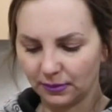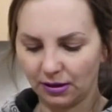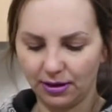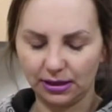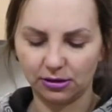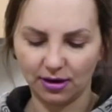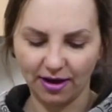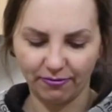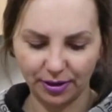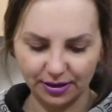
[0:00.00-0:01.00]
Alright, so I
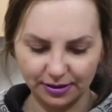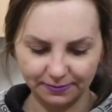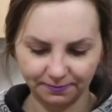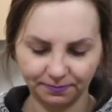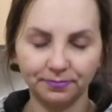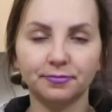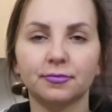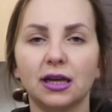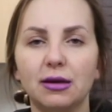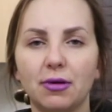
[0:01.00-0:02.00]
have butter
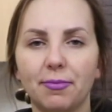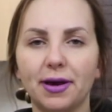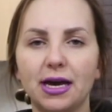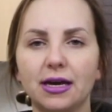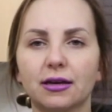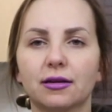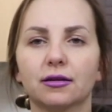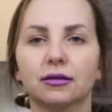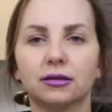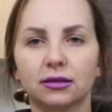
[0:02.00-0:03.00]
in my pan.
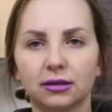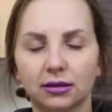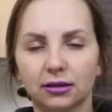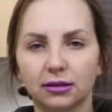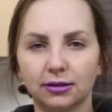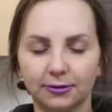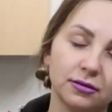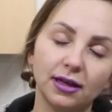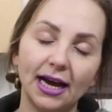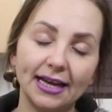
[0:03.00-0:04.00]

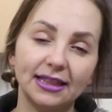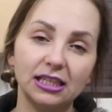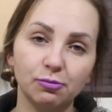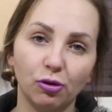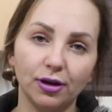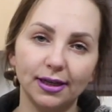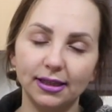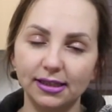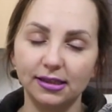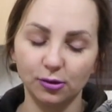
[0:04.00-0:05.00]
At this point,
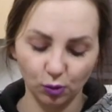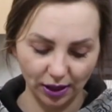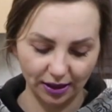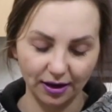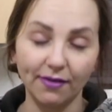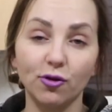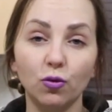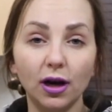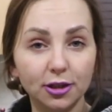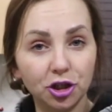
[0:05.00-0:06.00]
this is where if you
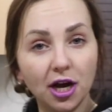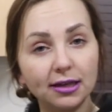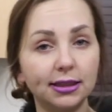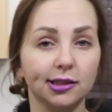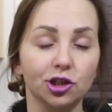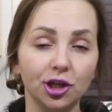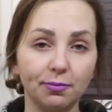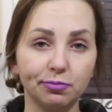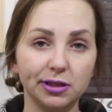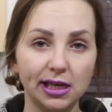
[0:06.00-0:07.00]
want chocolate
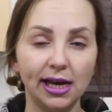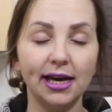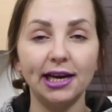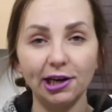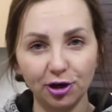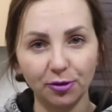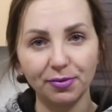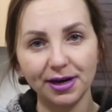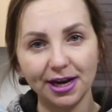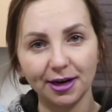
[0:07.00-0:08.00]
chips in your
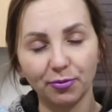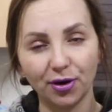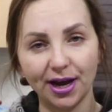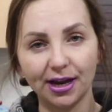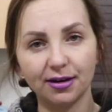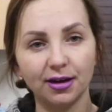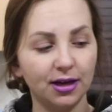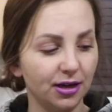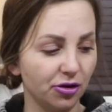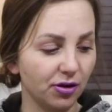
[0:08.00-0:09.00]
banana bread,
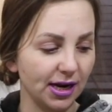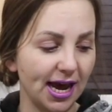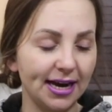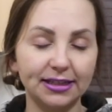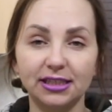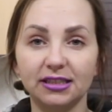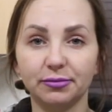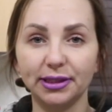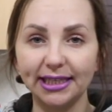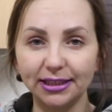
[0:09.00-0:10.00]
you can add it to the
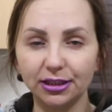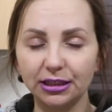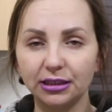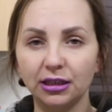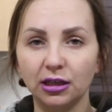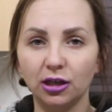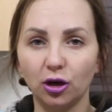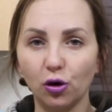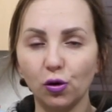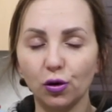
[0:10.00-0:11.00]
blender,
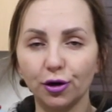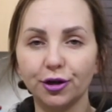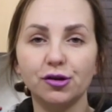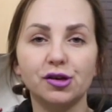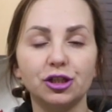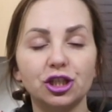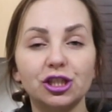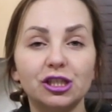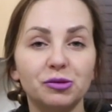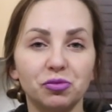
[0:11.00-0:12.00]
or you can
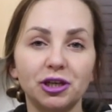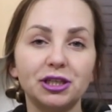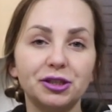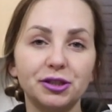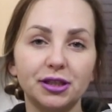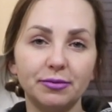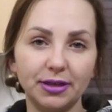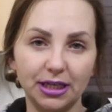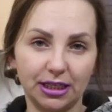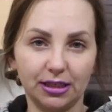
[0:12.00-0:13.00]
just sprinkle them
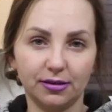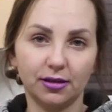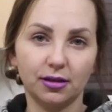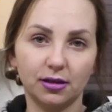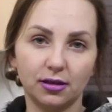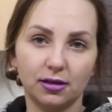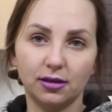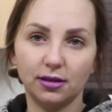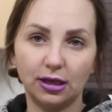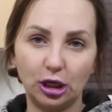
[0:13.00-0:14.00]
in
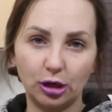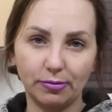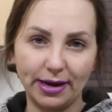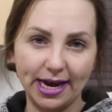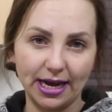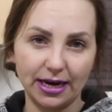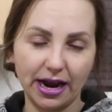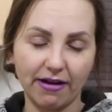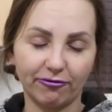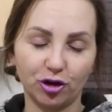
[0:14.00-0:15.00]
your pan
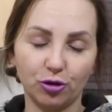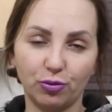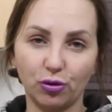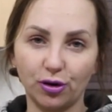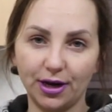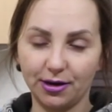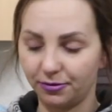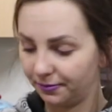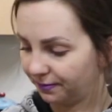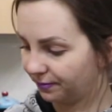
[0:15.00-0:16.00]
after you pour it out.